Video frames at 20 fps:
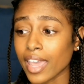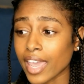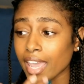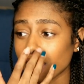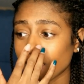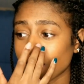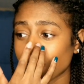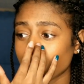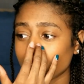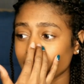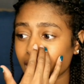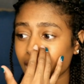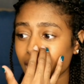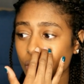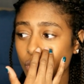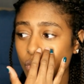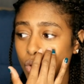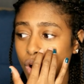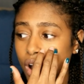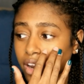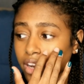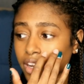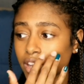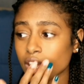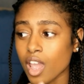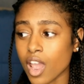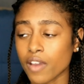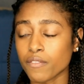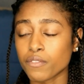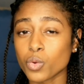and I want
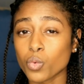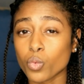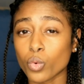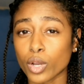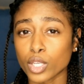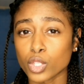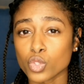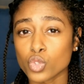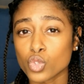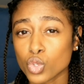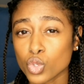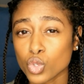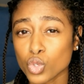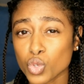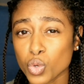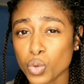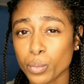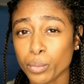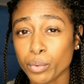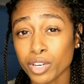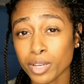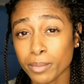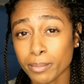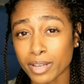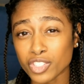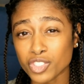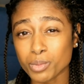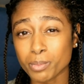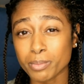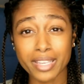everyone to pretty
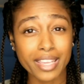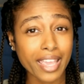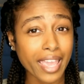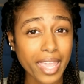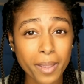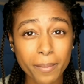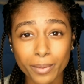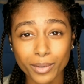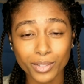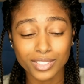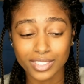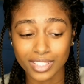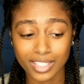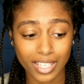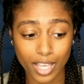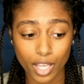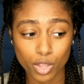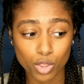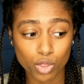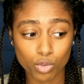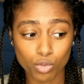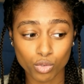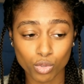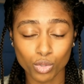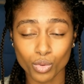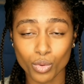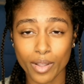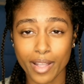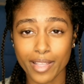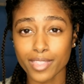much be able to get
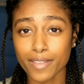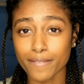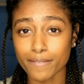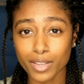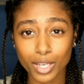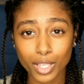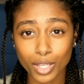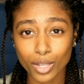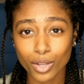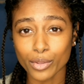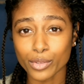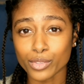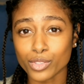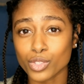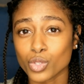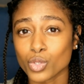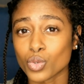through the video,